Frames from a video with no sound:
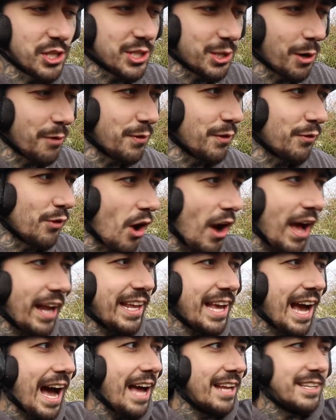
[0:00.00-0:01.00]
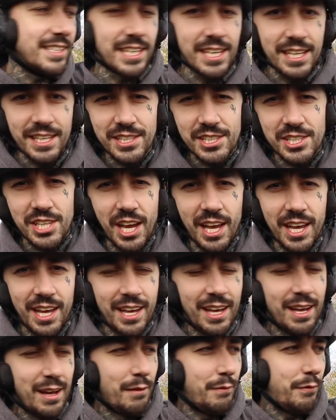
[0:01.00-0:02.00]
So if you've got any ideas
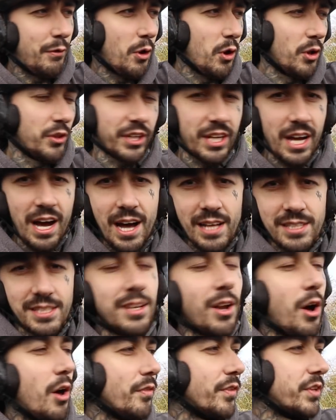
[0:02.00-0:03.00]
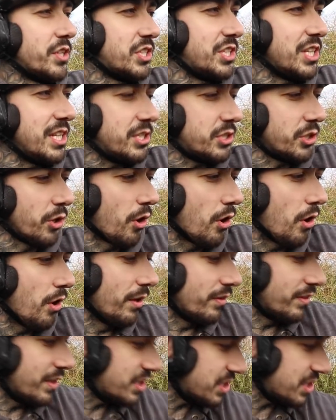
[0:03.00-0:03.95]
for the garden on the seesaw, the